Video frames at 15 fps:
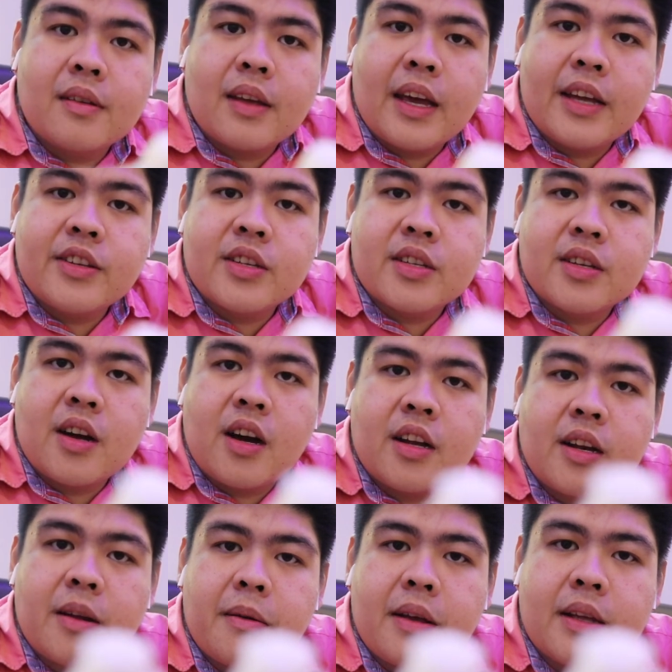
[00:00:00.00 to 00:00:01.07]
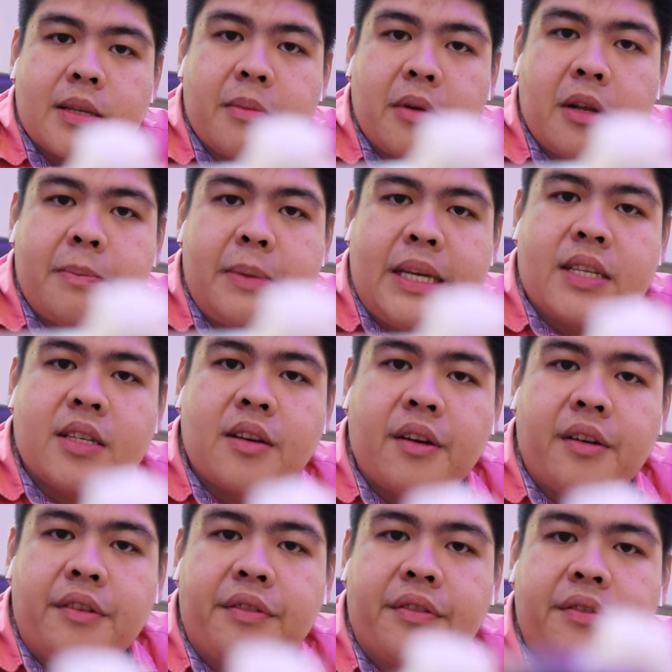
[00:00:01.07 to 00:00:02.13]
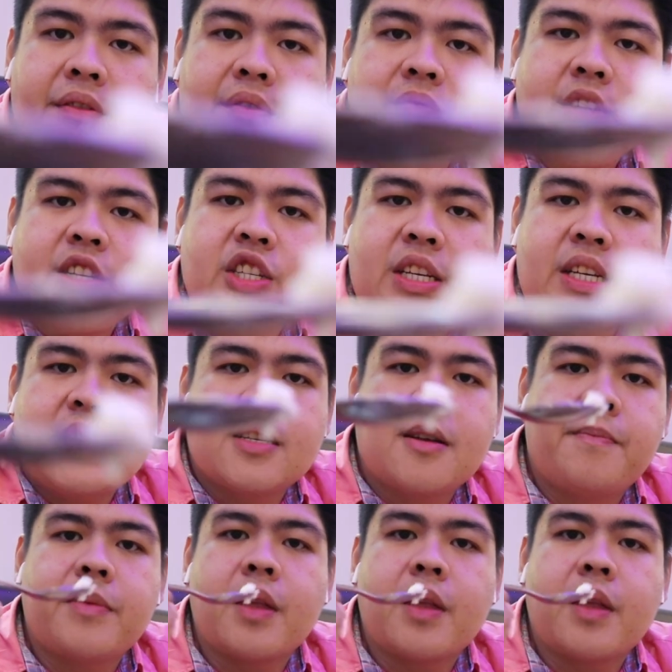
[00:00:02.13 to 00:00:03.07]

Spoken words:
I just got a small piece of cheese.